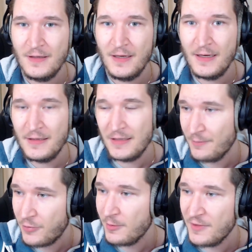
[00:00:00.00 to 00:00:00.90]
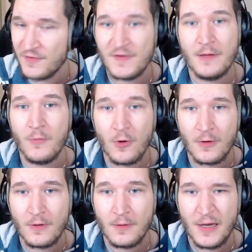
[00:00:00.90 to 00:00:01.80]
And I probably, if I say
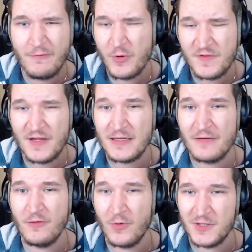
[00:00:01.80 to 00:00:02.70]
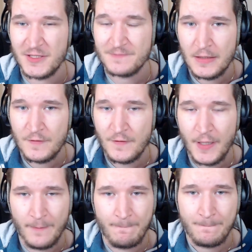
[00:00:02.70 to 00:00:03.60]
more, I will most likely have a warning. So
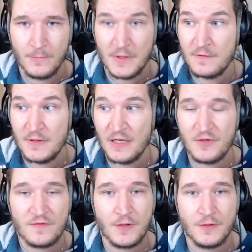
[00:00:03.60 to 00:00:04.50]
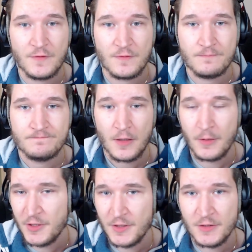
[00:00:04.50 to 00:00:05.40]
yeah, let's see how this goes.
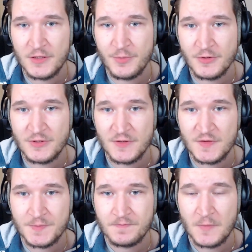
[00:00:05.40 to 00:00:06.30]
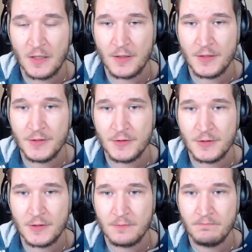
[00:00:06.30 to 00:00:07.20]
Community contributors are
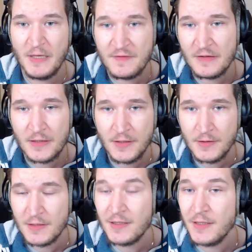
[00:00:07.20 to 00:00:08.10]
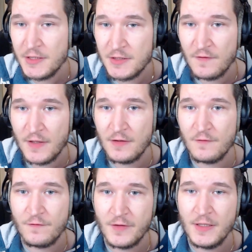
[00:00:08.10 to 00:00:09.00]
your, basically, the leeches and the
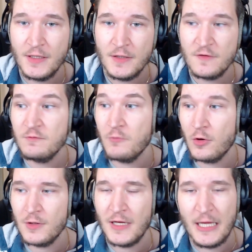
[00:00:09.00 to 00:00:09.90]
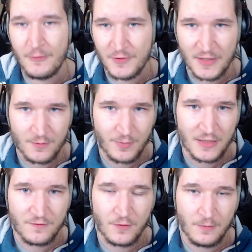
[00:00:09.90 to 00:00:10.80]
free small advertising
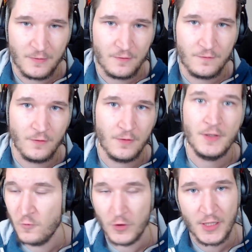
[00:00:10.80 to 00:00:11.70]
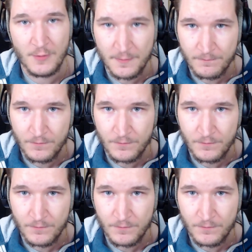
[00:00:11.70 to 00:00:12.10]
platform for Wargaming.